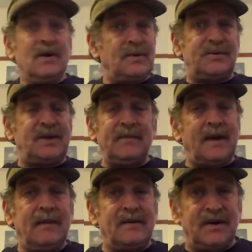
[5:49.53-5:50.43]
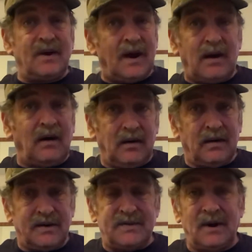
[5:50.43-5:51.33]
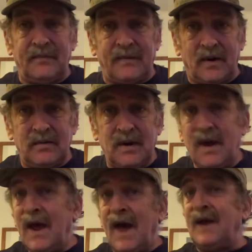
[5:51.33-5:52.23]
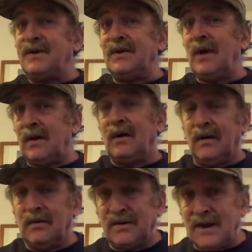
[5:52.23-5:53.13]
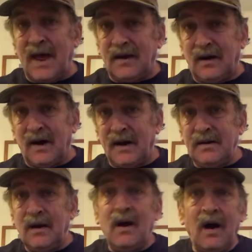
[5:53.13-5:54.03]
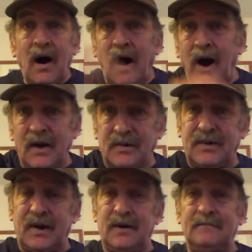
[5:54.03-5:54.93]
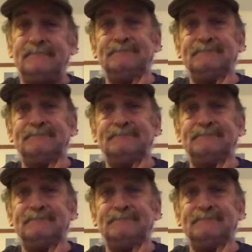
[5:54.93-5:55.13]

So Stephen Avery did not call on his cell phone, and he did not call on his landline, Auto Trader.